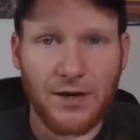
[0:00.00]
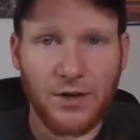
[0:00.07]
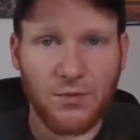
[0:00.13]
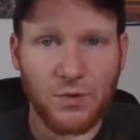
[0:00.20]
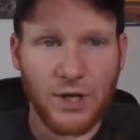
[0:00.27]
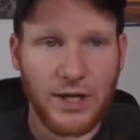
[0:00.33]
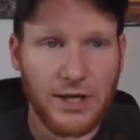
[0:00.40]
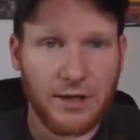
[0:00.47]
of the
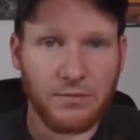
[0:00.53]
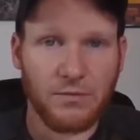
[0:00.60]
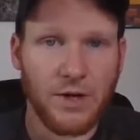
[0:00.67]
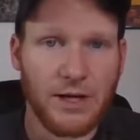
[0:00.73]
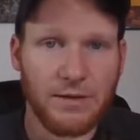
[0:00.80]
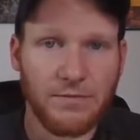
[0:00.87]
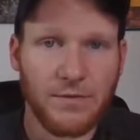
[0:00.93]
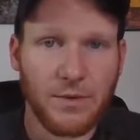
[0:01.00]
way
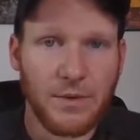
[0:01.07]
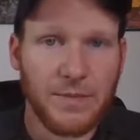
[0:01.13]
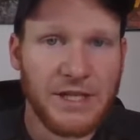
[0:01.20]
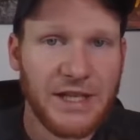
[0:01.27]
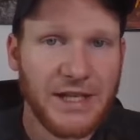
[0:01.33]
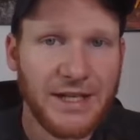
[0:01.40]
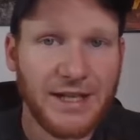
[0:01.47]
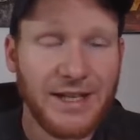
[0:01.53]
right from the
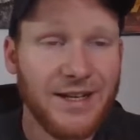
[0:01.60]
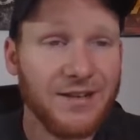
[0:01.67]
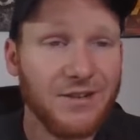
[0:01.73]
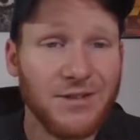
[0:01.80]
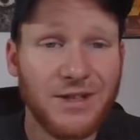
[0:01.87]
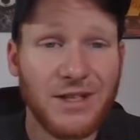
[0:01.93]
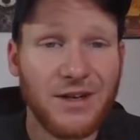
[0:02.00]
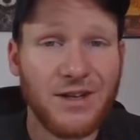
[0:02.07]
beginning. And it
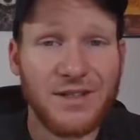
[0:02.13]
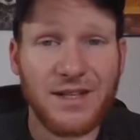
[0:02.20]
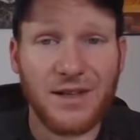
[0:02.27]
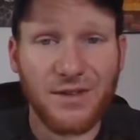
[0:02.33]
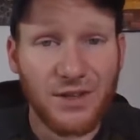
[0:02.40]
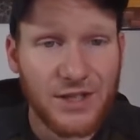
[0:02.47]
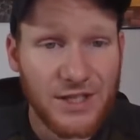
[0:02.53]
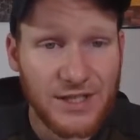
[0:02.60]
only costs
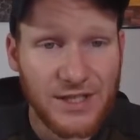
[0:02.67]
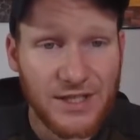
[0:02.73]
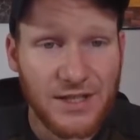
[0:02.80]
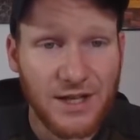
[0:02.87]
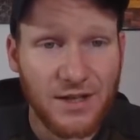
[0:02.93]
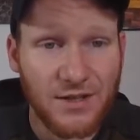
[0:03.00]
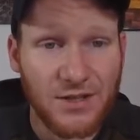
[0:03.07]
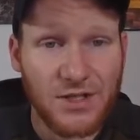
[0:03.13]
like
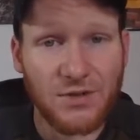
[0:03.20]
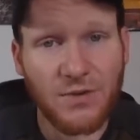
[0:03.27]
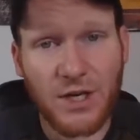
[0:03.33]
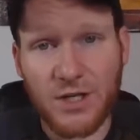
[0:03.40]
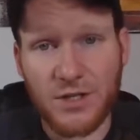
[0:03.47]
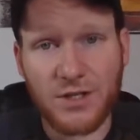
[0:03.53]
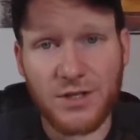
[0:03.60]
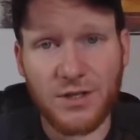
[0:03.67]
$36 to
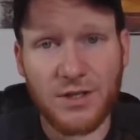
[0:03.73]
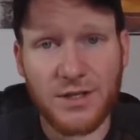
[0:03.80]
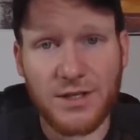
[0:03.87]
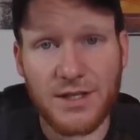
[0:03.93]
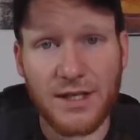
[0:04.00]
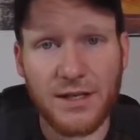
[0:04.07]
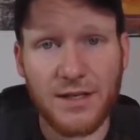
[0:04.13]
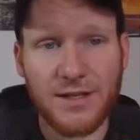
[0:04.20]
register as
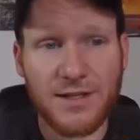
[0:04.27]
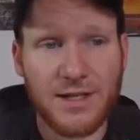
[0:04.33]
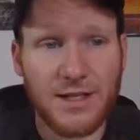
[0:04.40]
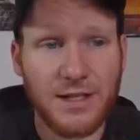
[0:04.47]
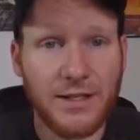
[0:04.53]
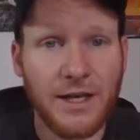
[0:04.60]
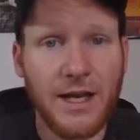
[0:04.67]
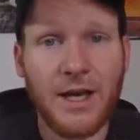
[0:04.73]
an
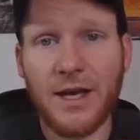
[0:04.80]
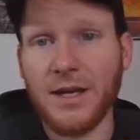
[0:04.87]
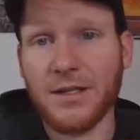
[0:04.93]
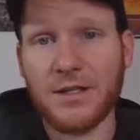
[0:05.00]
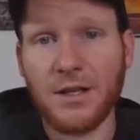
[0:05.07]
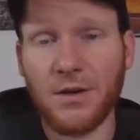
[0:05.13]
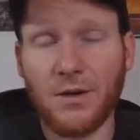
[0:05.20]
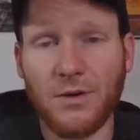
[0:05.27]
LLC.
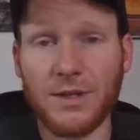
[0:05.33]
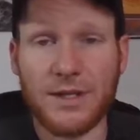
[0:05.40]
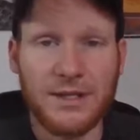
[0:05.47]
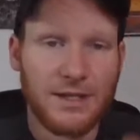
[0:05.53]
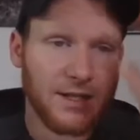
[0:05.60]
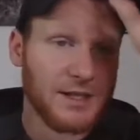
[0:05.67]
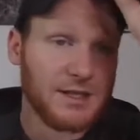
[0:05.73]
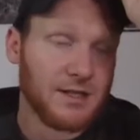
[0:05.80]
So
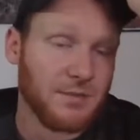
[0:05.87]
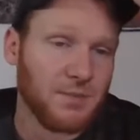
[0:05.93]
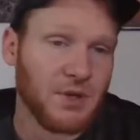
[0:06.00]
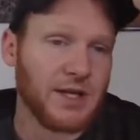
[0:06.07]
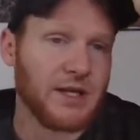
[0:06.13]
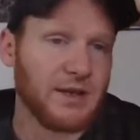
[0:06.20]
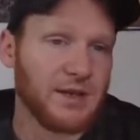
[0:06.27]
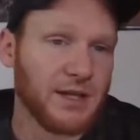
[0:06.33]
it's a
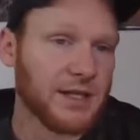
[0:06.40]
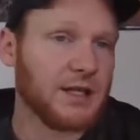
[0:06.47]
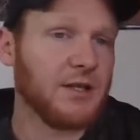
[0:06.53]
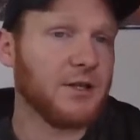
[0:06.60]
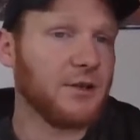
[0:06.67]
pretty good thing to do.